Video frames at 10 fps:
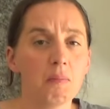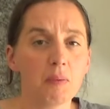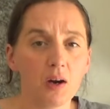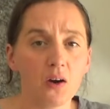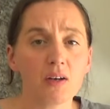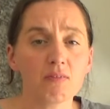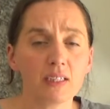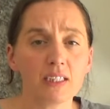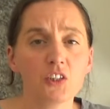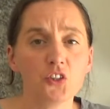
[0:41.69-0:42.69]
but I
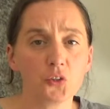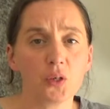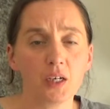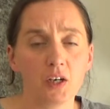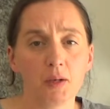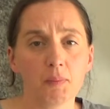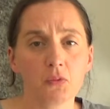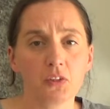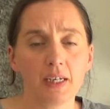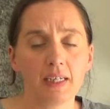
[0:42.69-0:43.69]
really enjoy herbal
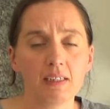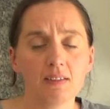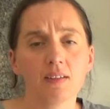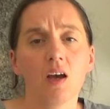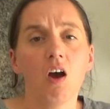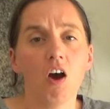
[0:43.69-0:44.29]
teas.